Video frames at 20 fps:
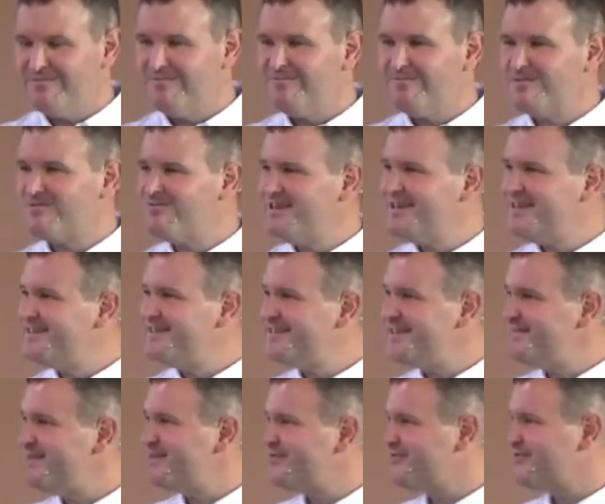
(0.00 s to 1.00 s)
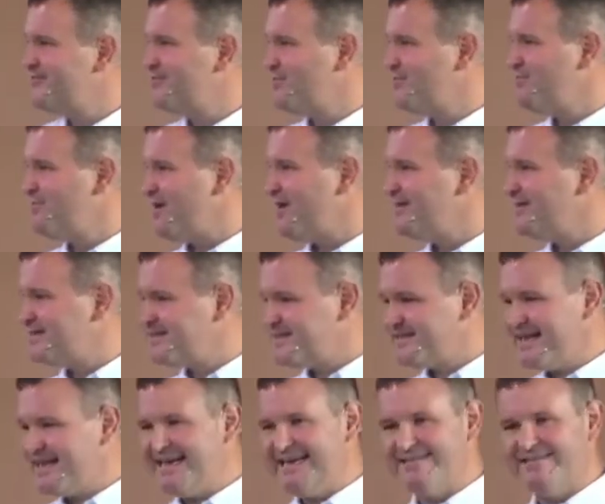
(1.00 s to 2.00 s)
was really deeply troubled by the
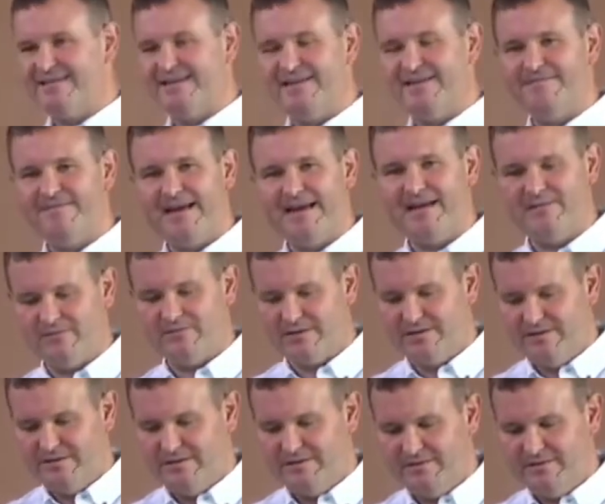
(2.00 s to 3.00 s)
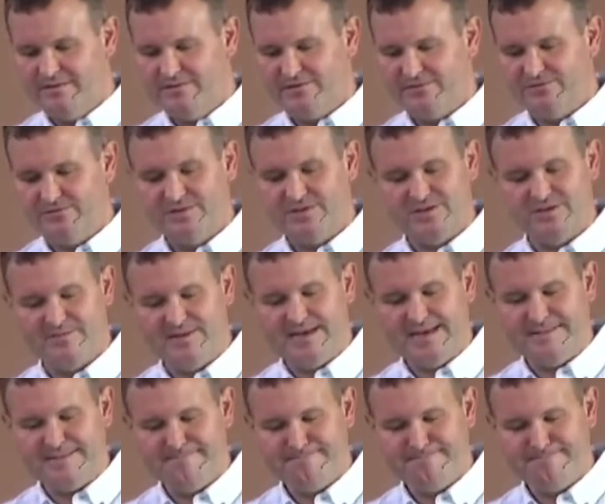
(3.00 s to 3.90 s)
state that he found Jerusalem in.